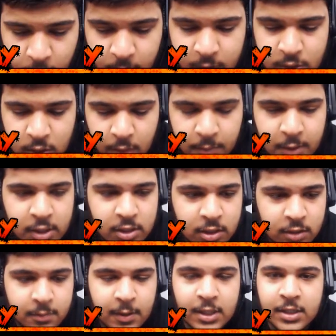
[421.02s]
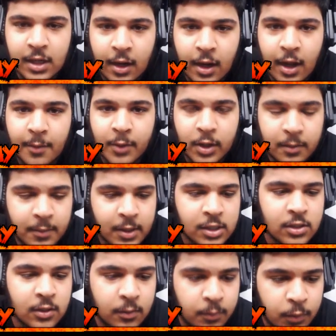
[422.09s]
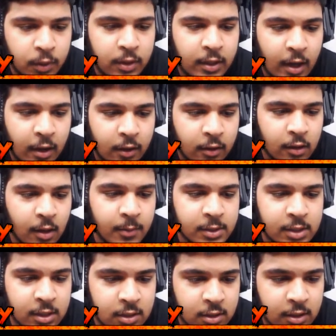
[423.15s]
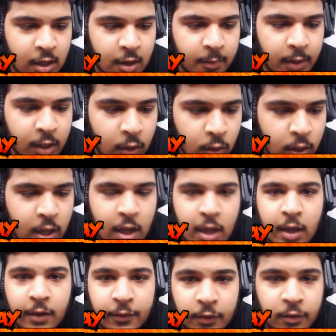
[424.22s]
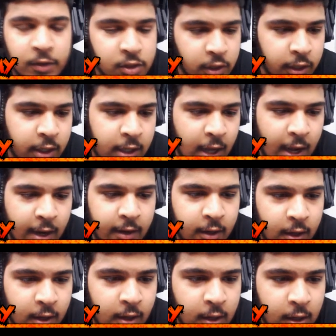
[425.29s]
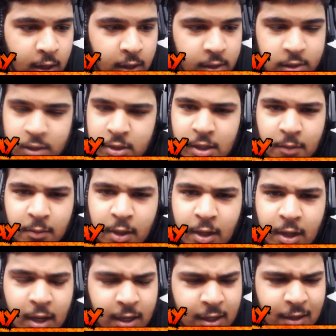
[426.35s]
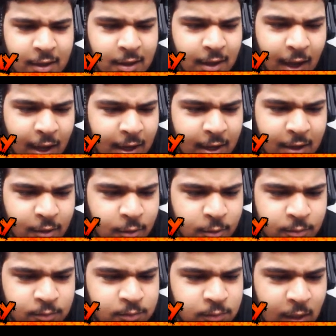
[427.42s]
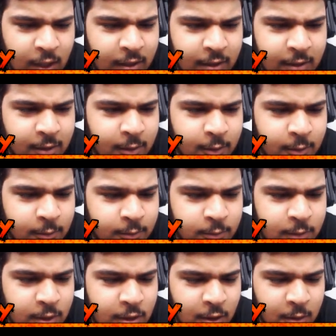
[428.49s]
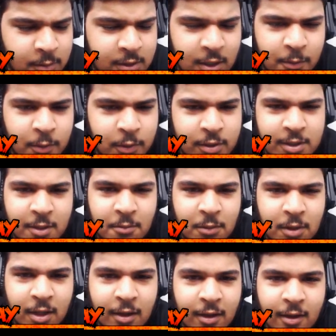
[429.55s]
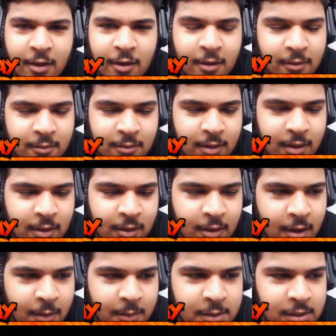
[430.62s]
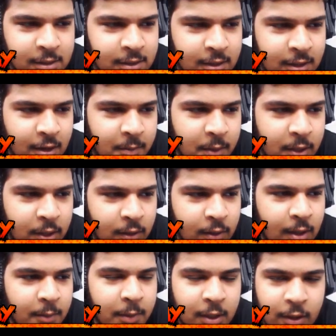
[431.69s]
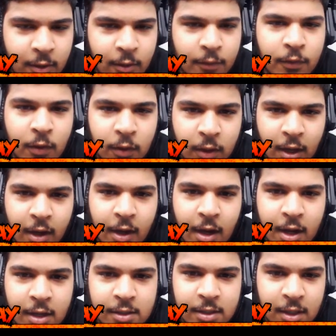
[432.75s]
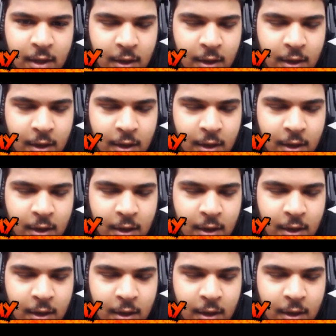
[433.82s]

you do enjoy, make sure you smash that like button. Make sure you put it down in the comment section down below if you're enjoying, and uh, just give me a, like a like a little little thumbs up or something in in the comment section down below let me know if you're there guys